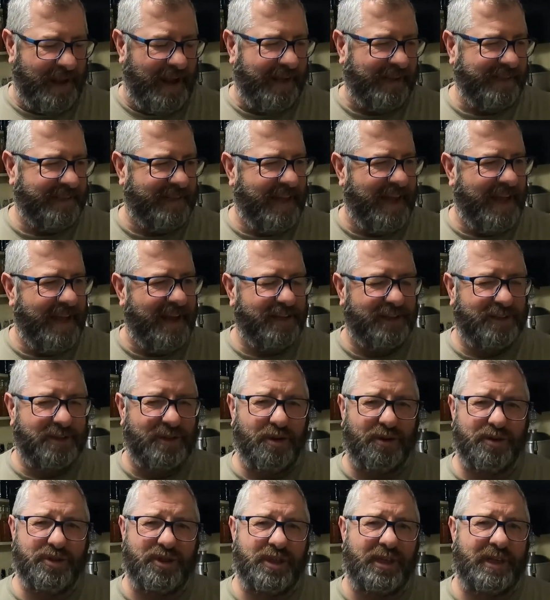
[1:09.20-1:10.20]
I'd get a
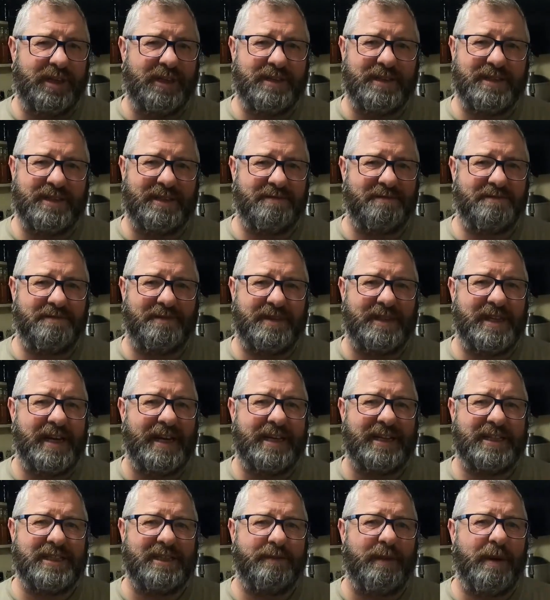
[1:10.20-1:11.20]
dodgy
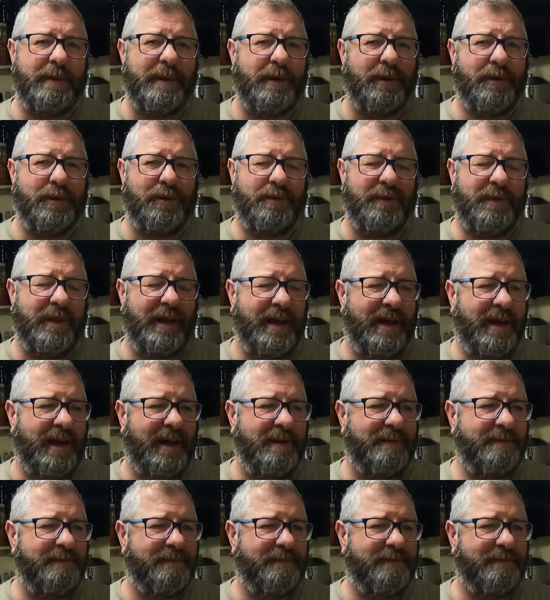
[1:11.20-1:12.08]
taste in my mouth with it.